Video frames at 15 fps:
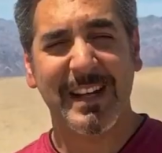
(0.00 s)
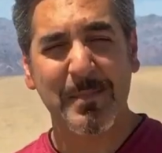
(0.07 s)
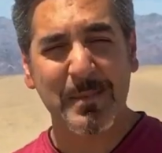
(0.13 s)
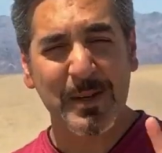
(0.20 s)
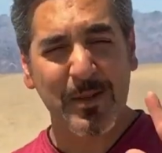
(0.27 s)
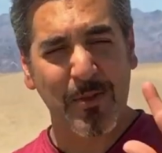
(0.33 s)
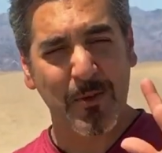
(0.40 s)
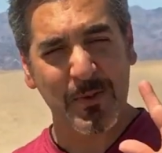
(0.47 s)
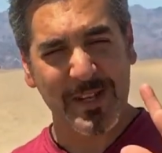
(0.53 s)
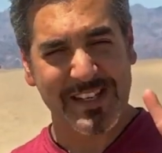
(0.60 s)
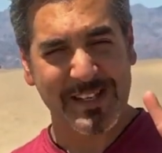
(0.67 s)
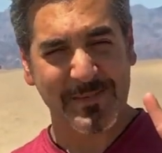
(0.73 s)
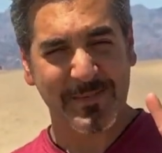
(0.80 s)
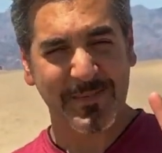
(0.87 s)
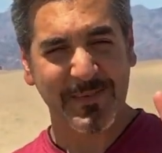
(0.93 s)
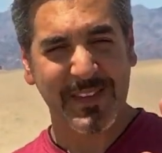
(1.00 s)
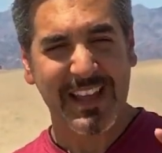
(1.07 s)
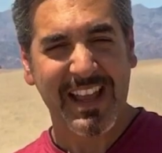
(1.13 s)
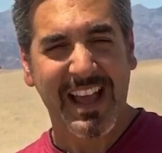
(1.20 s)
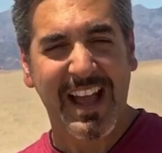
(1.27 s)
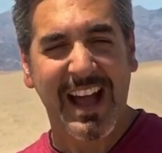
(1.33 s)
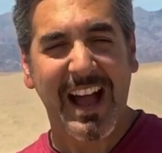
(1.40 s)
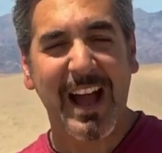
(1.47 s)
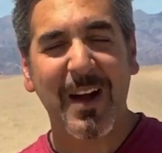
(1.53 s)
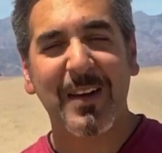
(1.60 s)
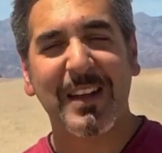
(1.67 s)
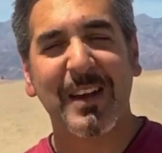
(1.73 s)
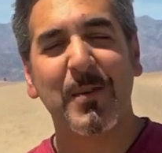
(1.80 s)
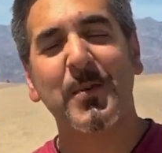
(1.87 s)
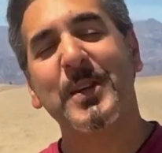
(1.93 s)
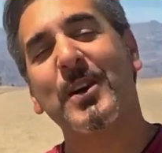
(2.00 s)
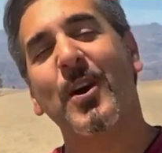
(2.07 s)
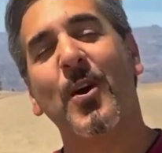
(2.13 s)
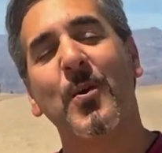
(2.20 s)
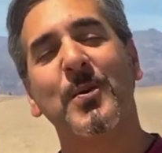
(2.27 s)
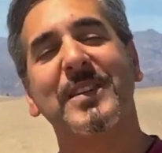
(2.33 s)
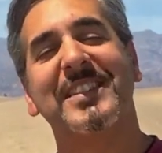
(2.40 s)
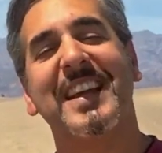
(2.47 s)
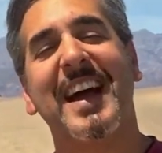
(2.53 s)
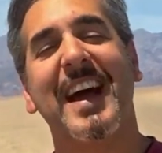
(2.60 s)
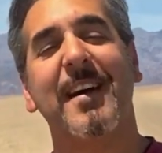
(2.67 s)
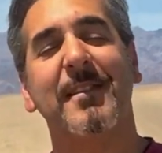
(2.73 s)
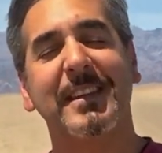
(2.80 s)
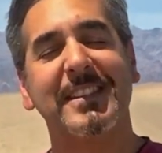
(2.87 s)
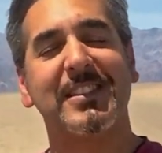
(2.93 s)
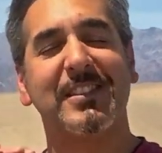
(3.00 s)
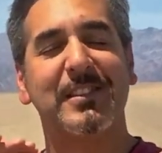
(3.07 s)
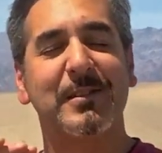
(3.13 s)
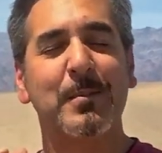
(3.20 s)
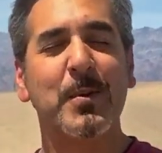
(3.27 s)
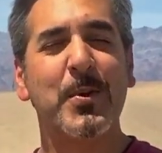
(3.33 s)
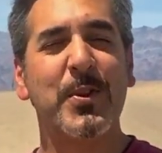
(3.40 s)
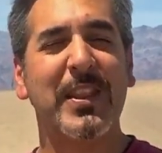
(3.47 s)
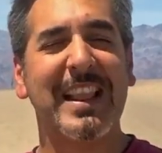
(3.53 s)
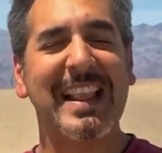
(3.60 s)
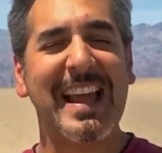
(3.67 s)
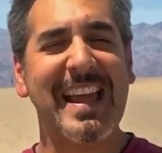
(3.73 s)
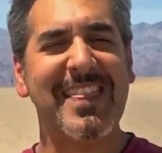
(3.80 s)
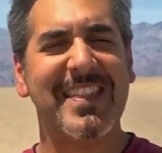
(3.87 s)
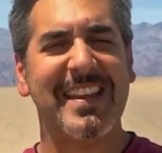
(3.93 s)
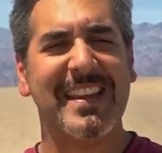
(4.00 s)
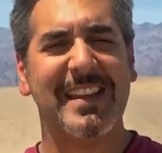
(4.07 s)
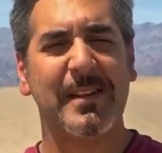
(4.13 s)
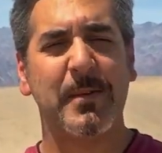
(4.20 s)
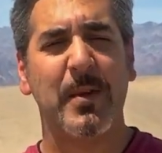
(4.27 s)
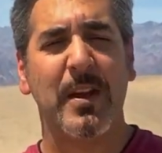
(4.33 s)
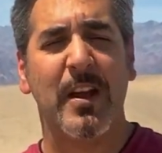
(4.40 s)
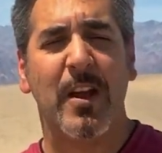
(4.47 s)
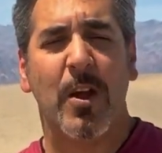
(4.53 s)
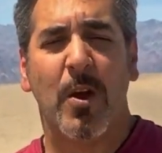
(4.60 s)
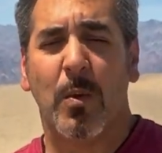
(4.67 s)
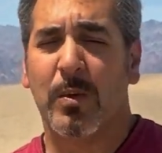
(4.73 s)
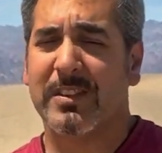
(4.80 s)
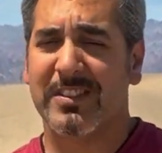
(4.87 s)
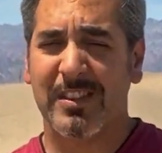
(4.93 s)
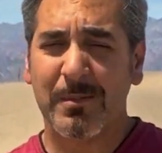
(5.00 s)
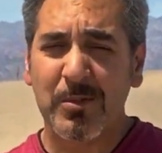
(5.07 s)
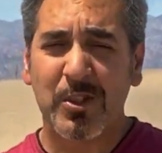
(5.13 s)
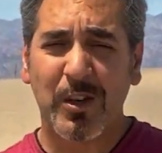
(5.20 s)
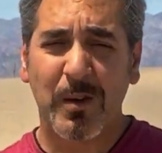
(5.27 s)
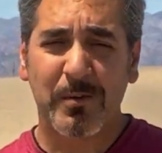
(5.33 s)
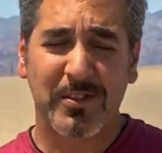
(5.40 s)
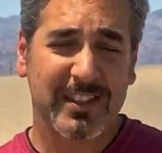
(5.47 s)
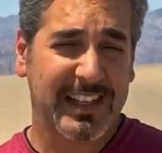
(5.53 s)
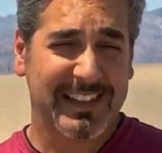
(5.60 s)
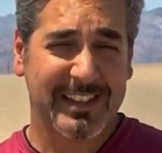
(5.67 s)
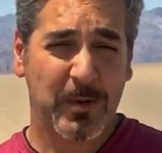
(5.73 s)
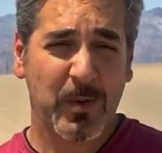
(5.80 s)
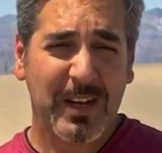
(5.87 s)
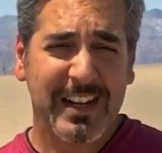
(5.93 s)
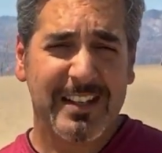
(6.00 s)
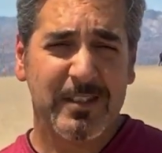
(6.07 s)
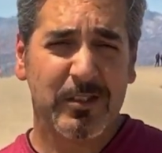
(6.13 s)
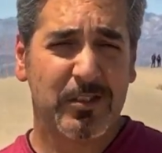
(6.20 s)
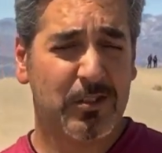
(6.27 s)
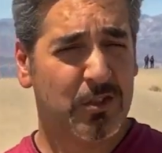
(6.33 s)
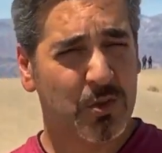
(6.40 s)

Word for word: Number three, how can we always have a smooth landing when some drones, like the one I use,